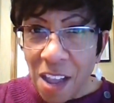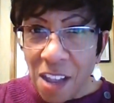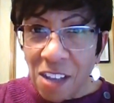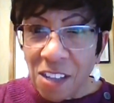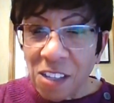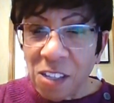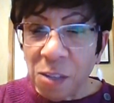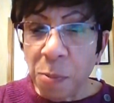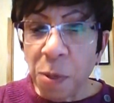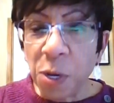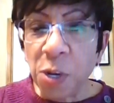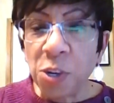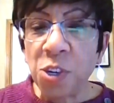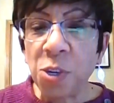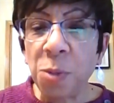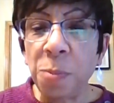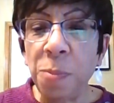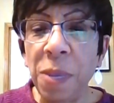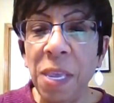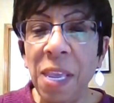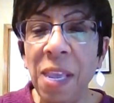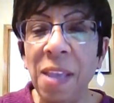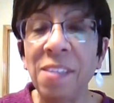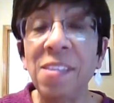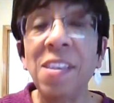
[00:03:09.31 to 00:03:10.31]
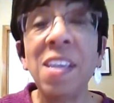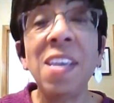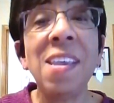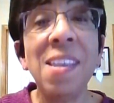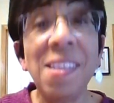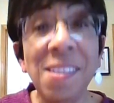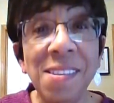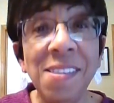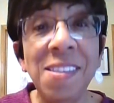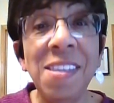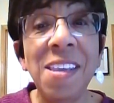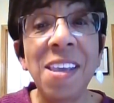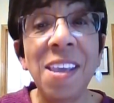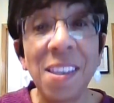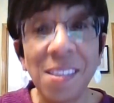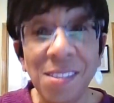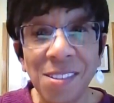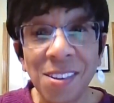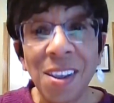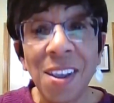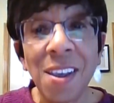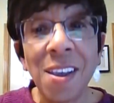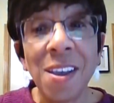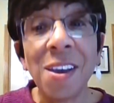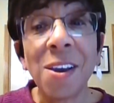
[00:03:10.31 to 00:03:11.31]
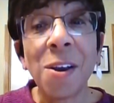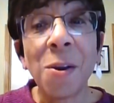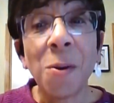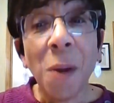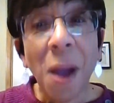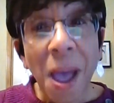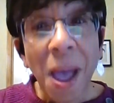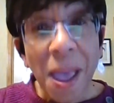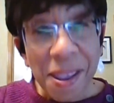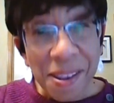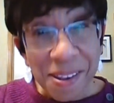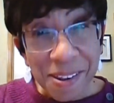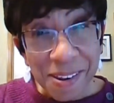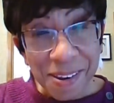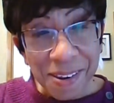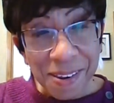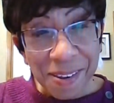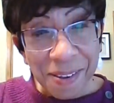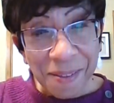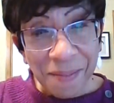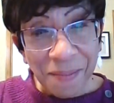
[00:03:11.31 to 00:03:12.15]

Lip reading: spiritual beings, is this Christ,